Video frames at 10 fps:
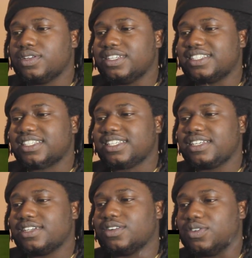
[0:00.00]
You seen
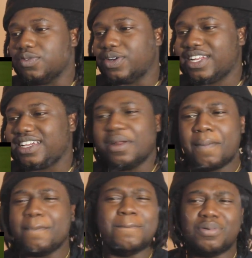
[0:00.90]
it? With it.
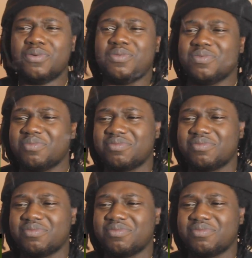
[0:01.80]
Boom.